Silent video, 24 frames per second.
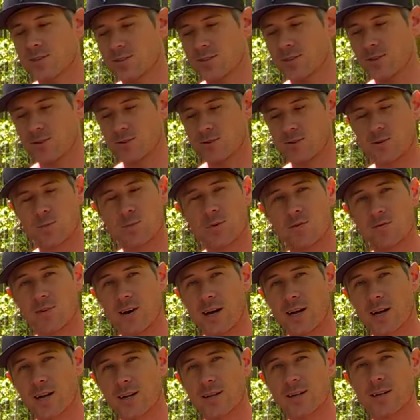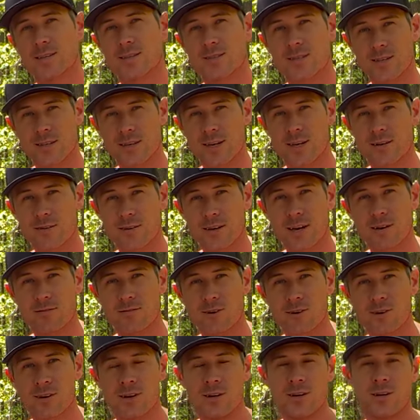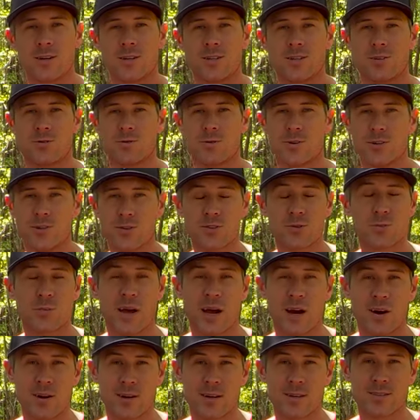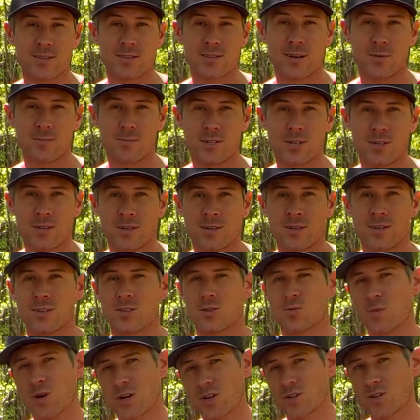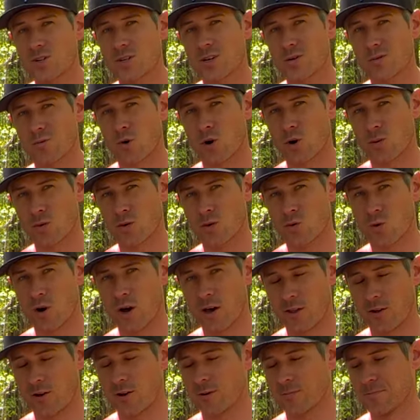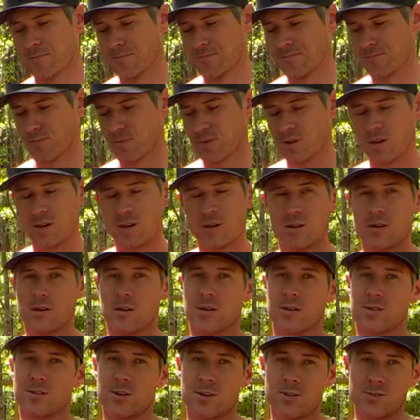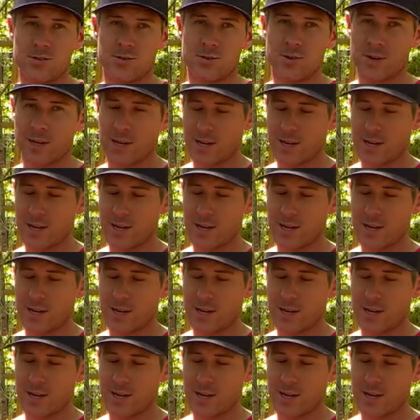to use the provided insulated cover to reduce power consumption, especially in warmer weather. It's also a good